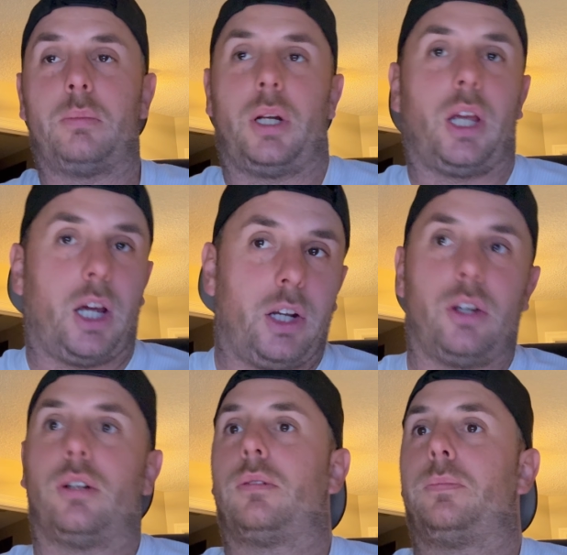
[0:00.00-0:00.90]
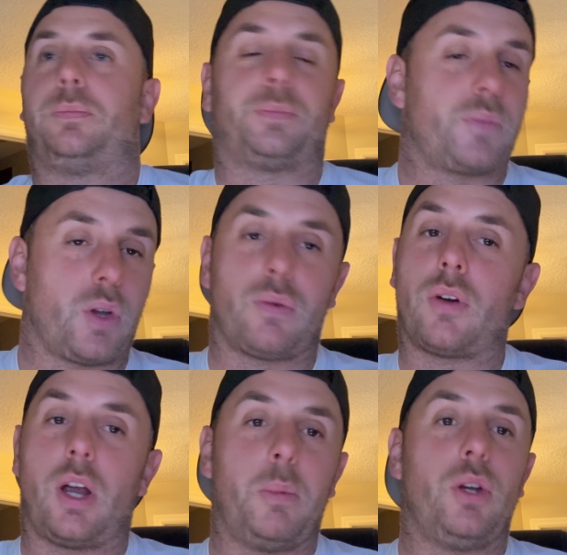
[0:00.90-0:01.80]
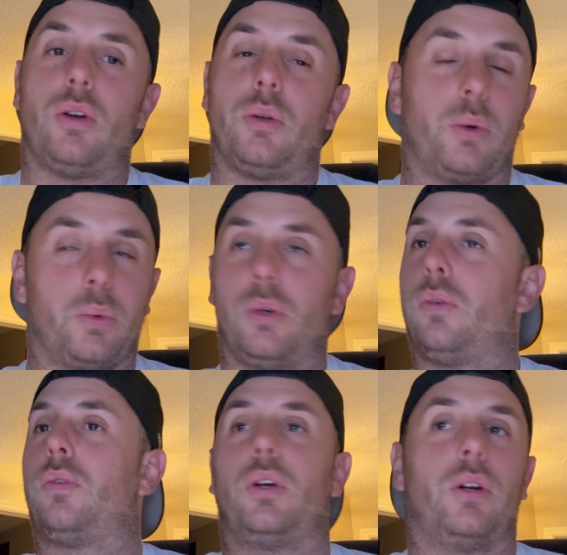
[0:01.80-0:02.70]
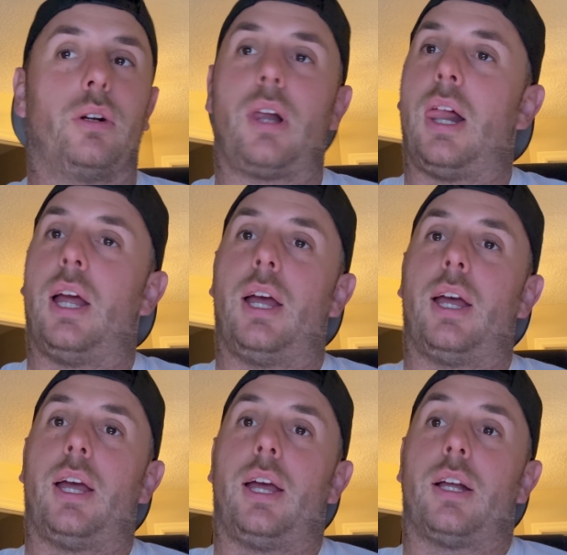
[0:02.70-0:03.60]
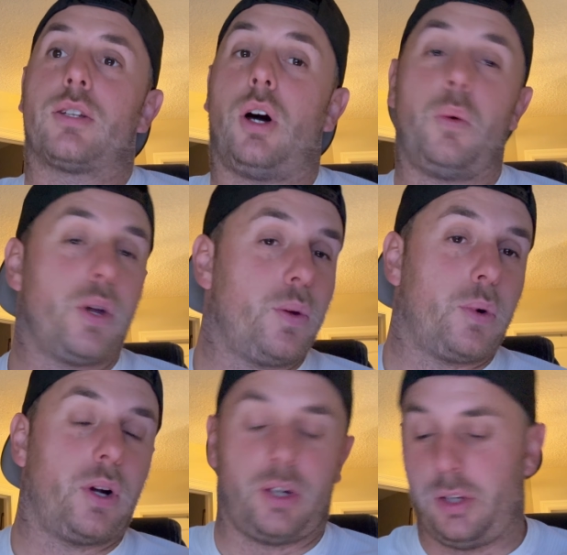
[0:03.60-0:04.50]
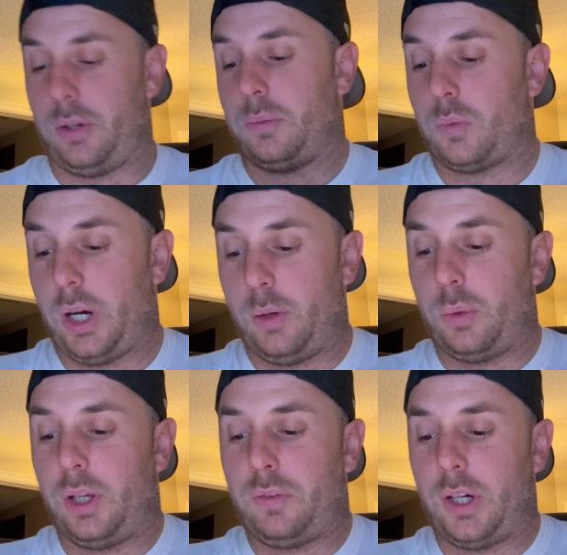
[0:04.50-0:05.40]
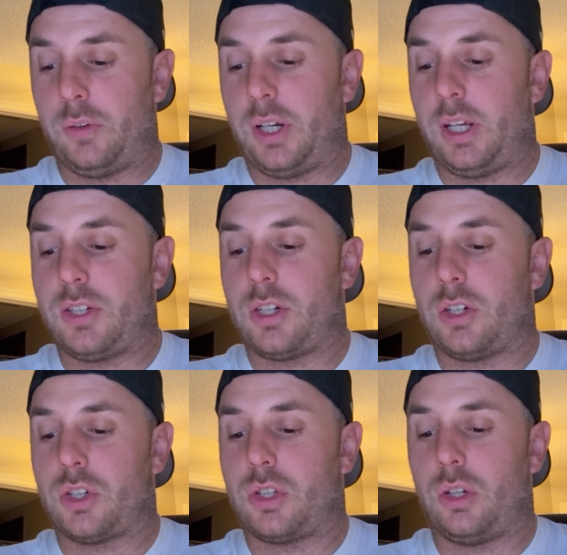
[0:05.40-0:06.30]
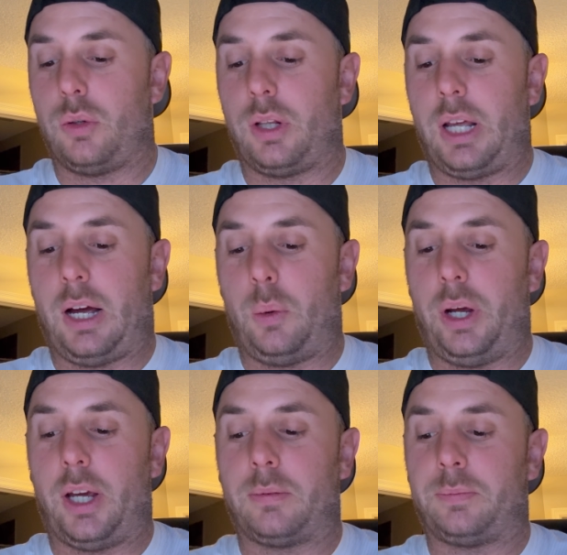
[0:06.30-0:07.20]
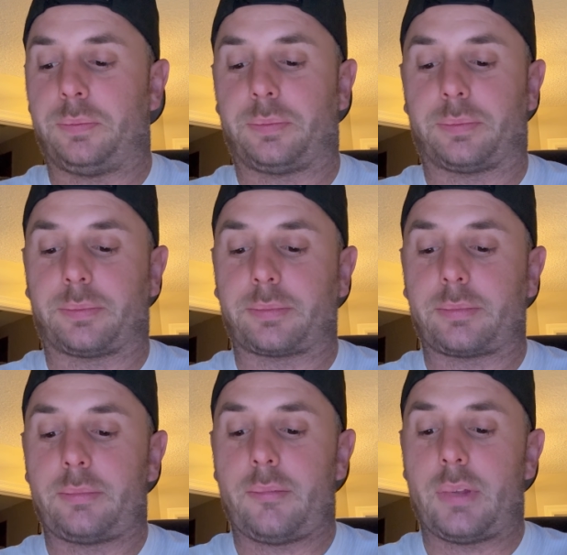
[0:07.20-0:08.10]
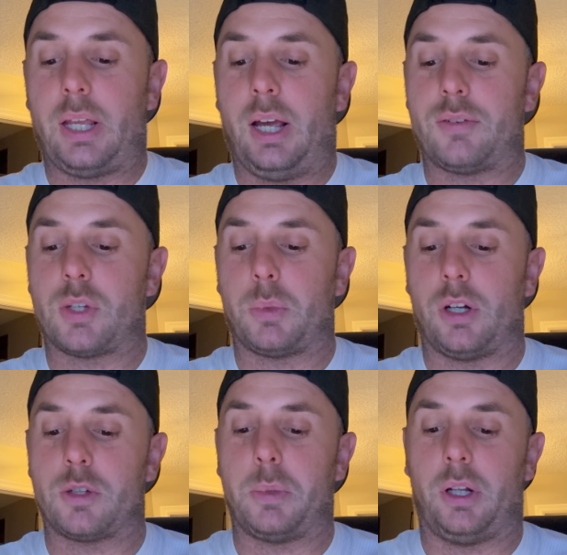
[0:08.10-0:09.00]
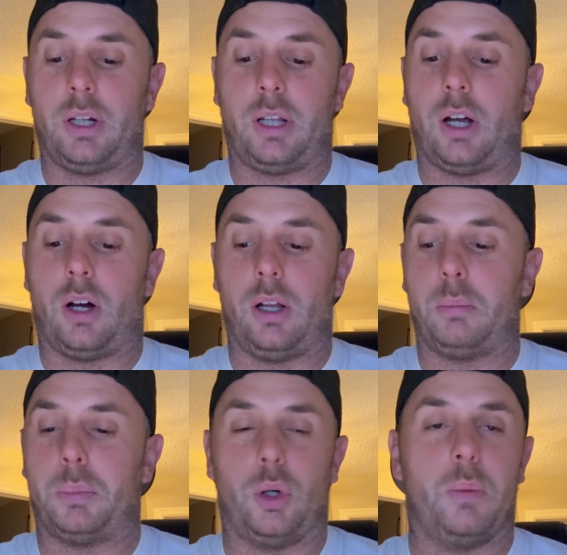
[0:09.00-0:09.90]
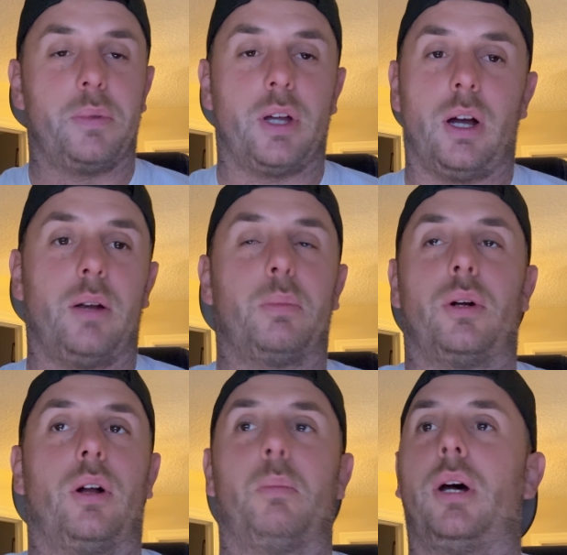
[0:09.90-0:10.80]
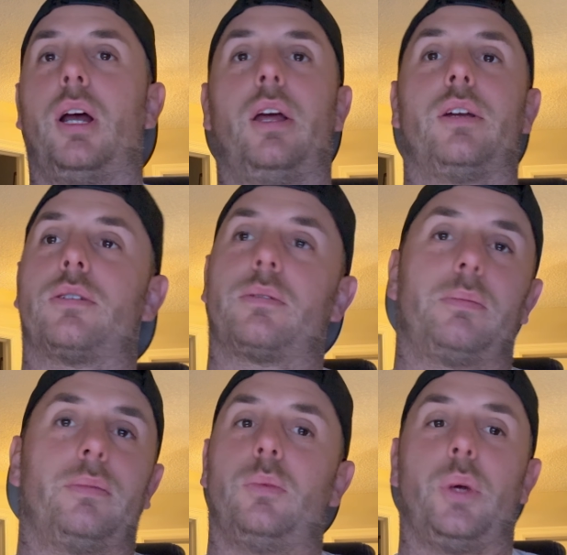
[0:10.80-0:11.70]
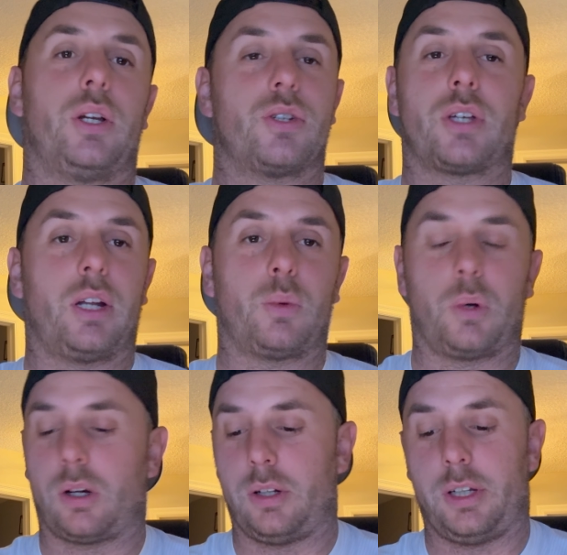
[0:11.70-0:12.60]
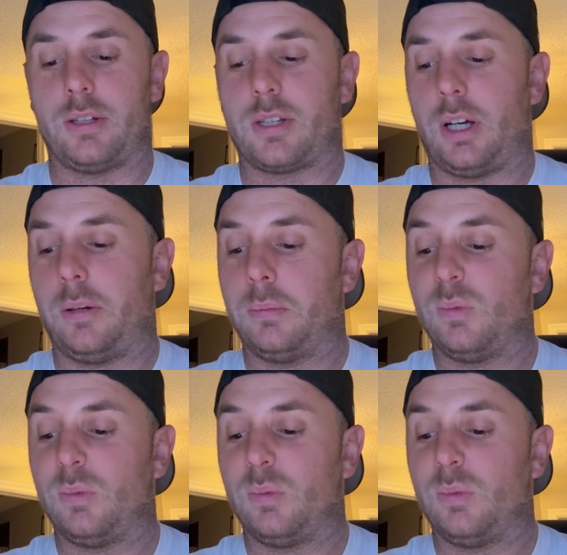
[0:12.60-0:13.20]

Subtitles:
But again, you're framing, you're doing roof, you're It's all what you want to do, right? We found it easier just to do it that way. Have someone else build it, they haul it, boom, done, put it on pilings. We can just get to work on the inside.